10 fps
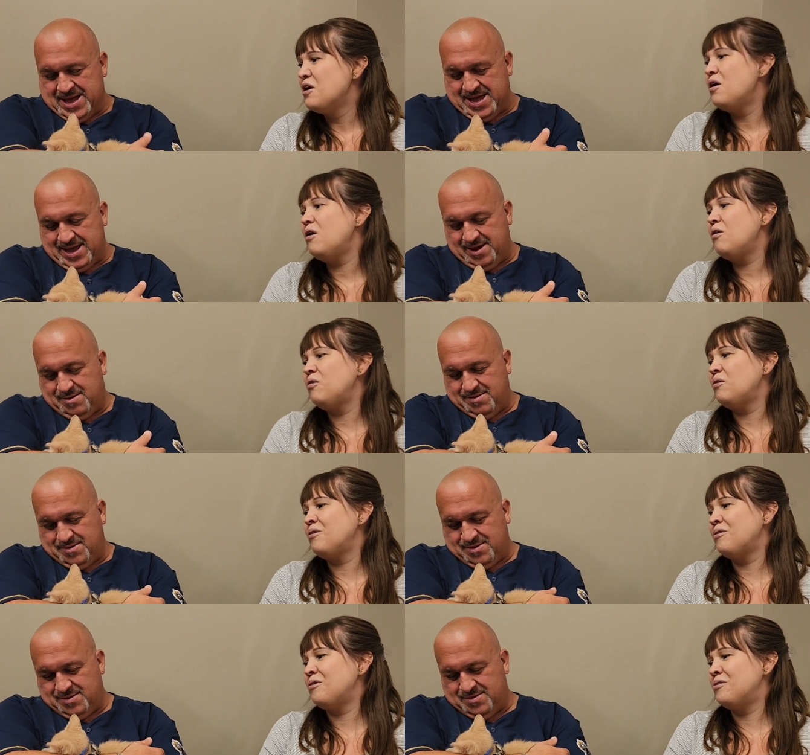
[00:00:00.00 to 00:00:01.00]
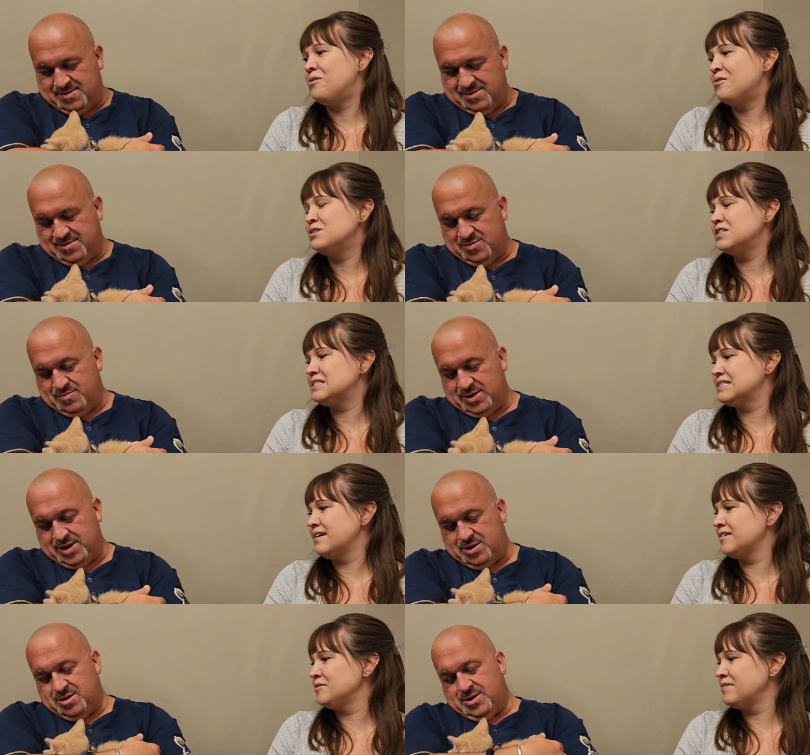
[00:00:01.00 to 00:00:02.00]
Speaker 1: hi. Oh just
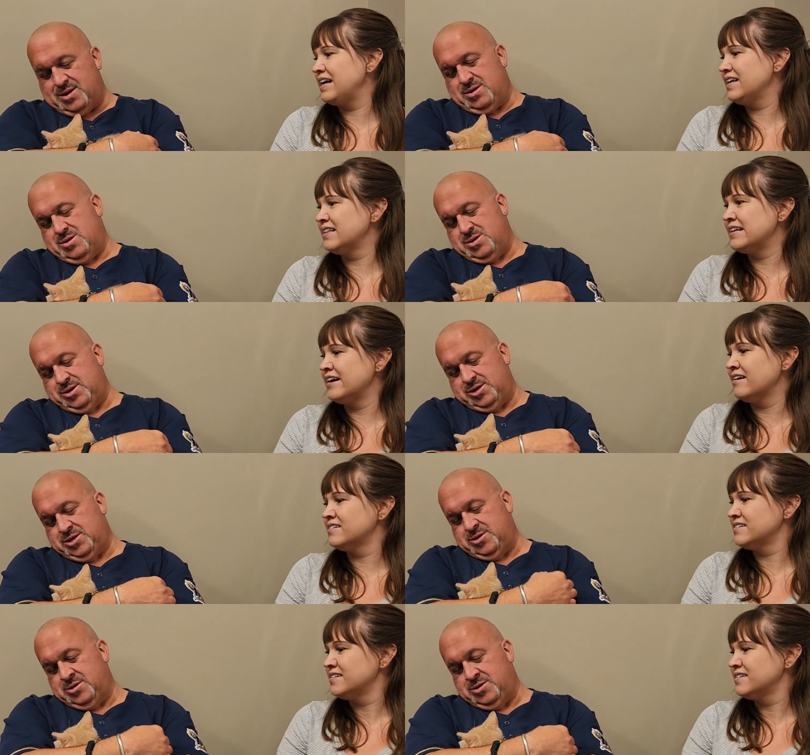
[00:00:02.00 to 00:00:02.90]
snuggled right in there.